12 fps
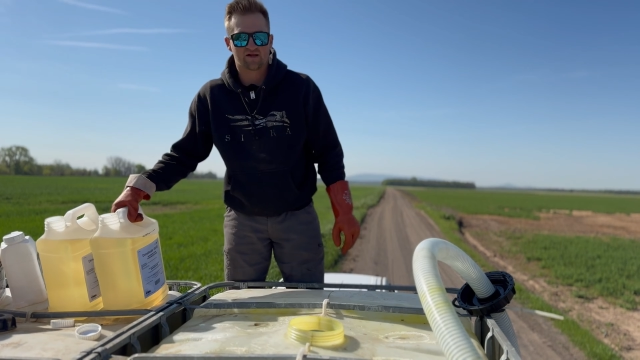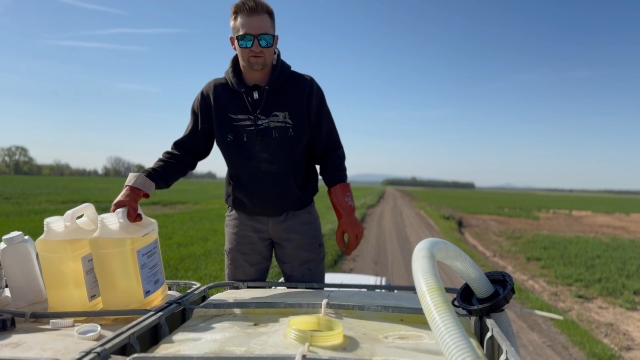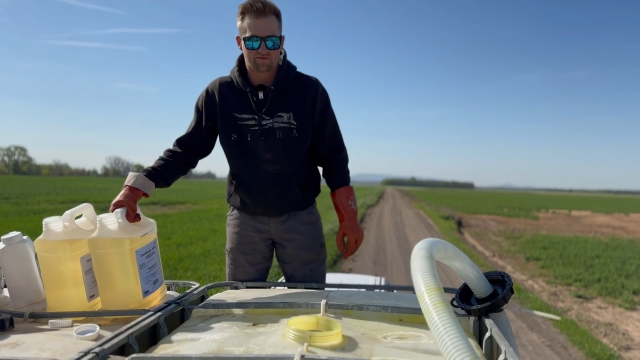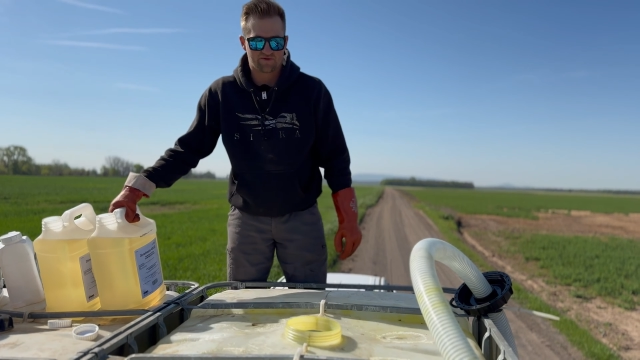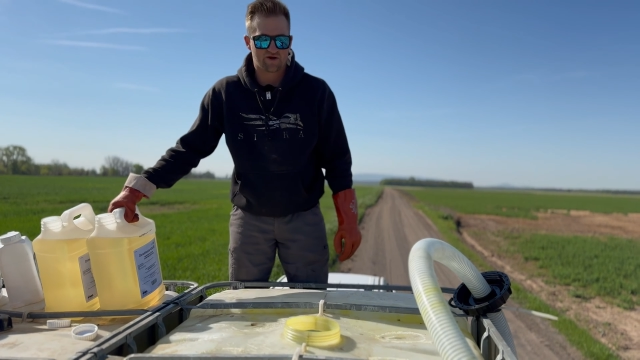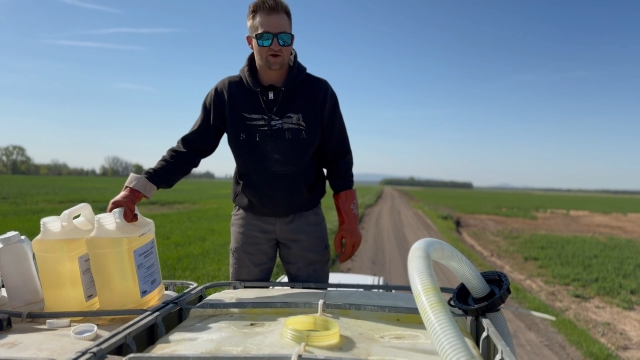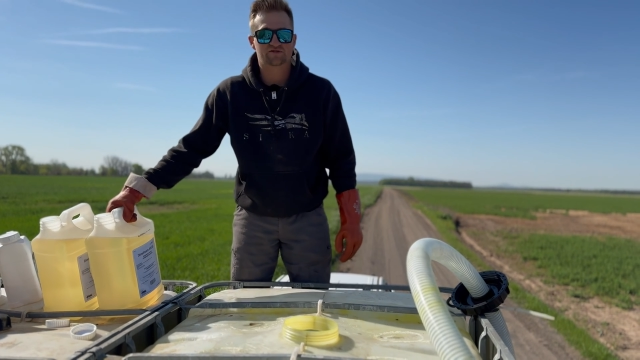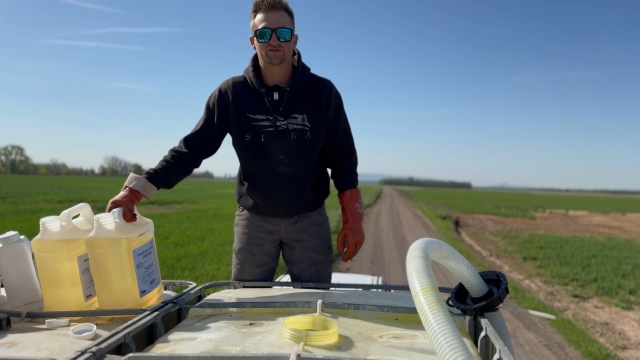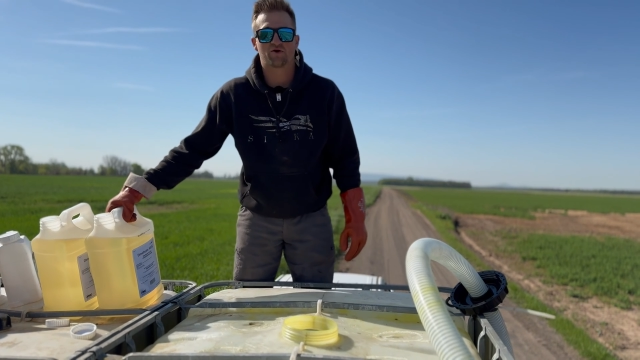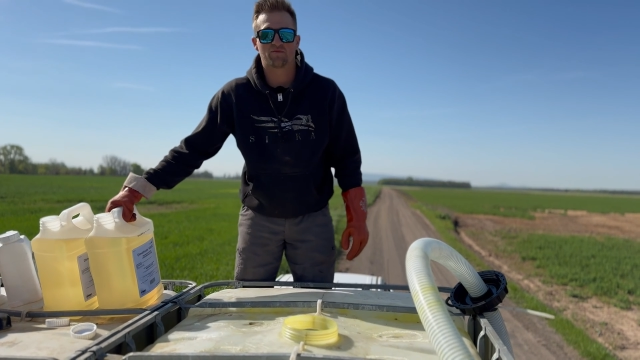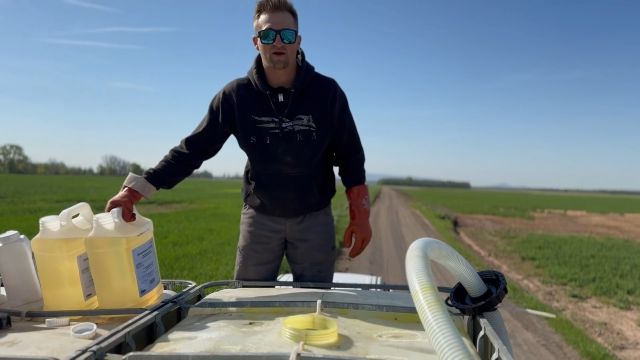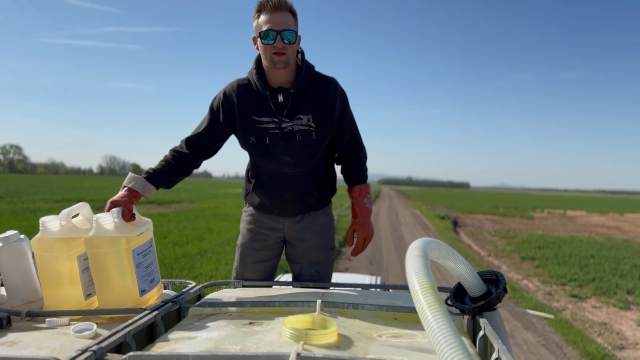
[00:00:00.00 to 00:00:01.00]
did it for years,
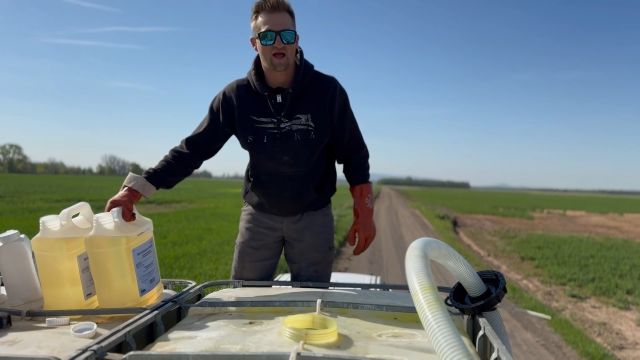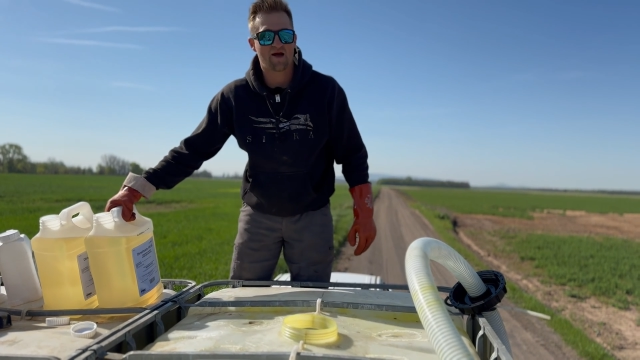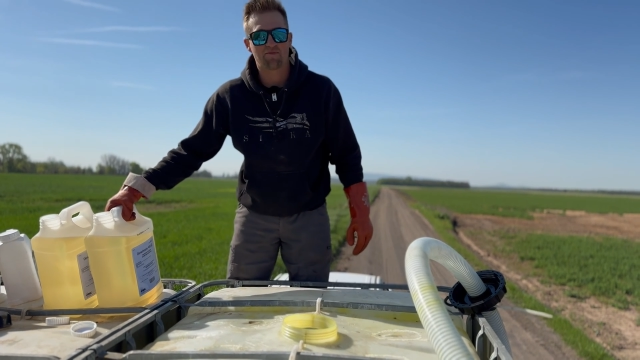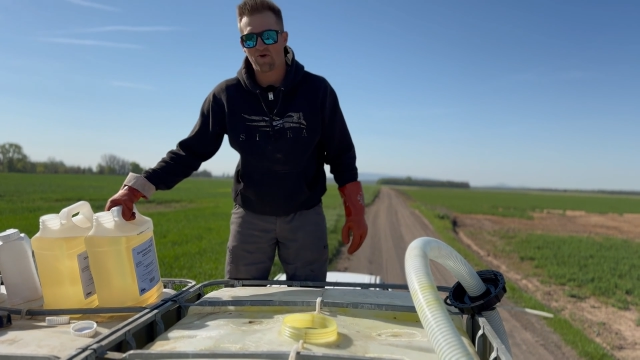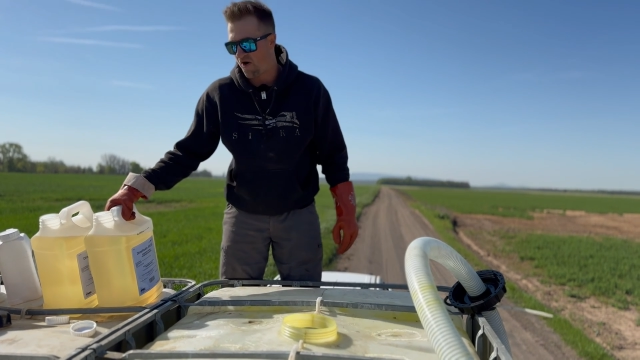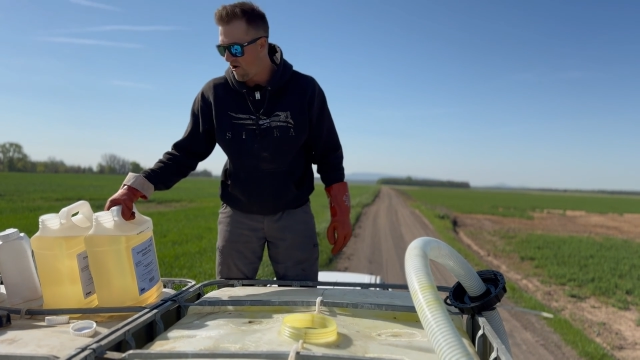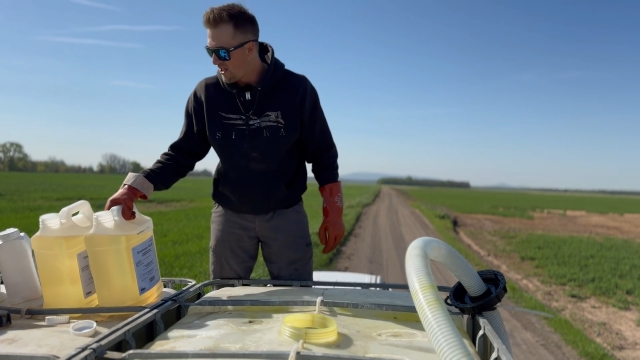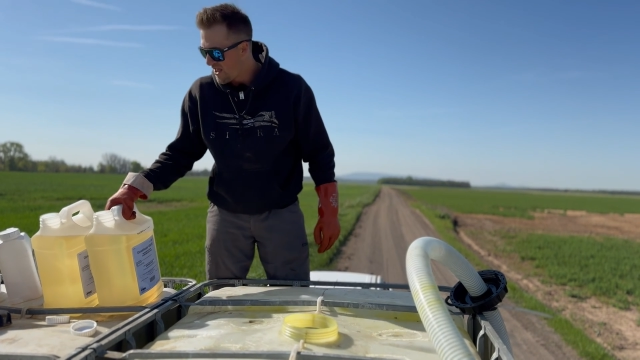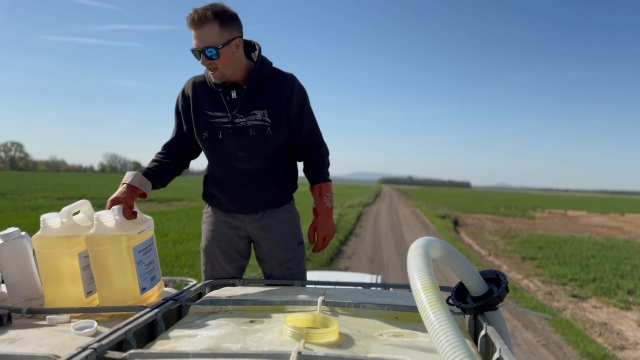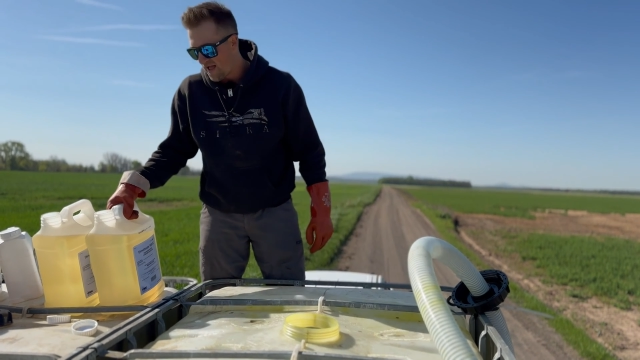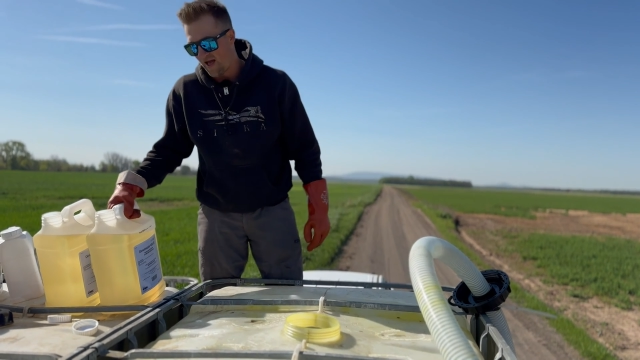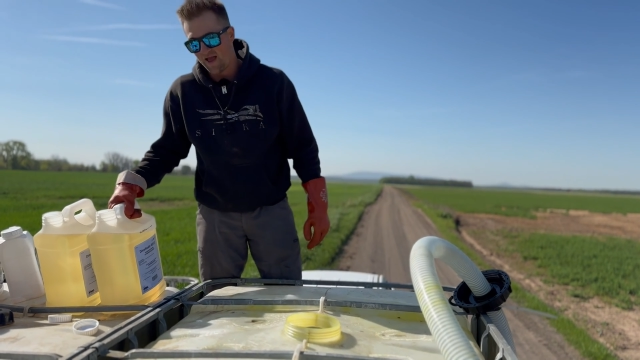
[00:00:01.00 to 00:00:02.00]
so did my cat Paul.
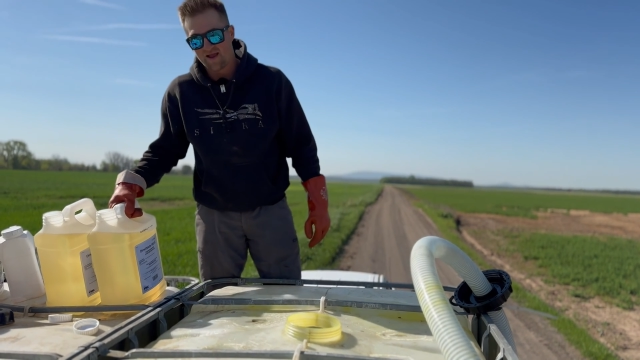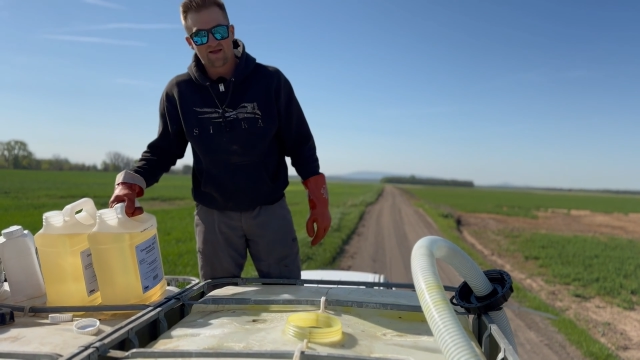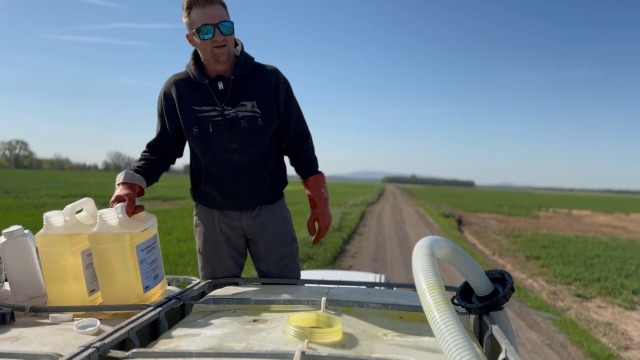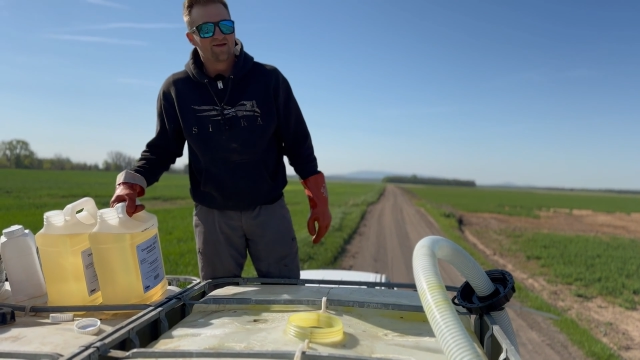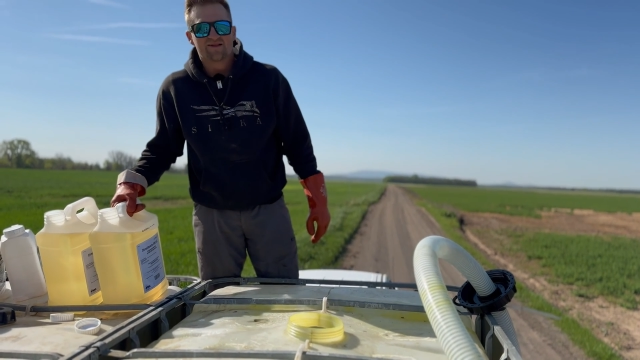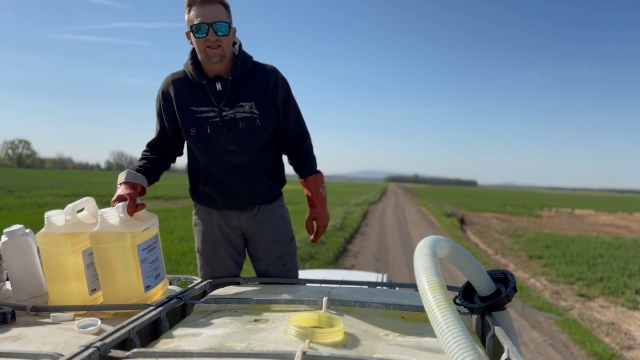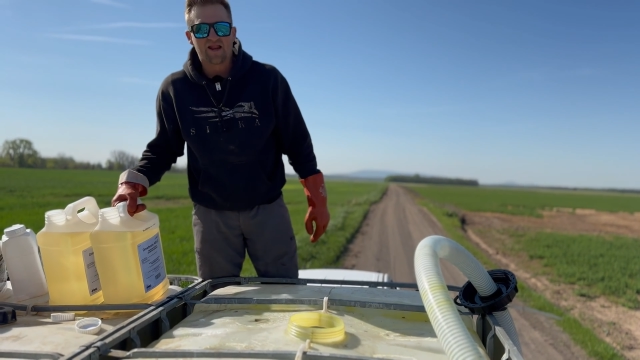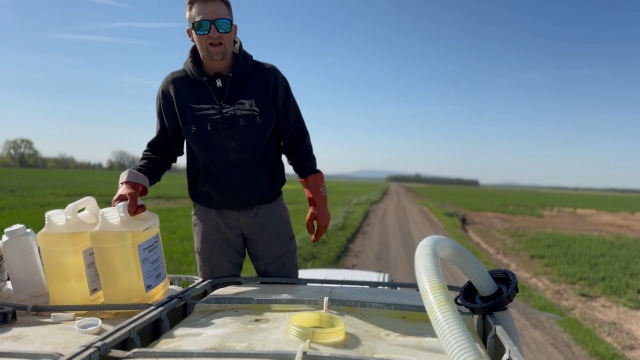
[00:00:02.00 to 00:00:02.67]
Hey, they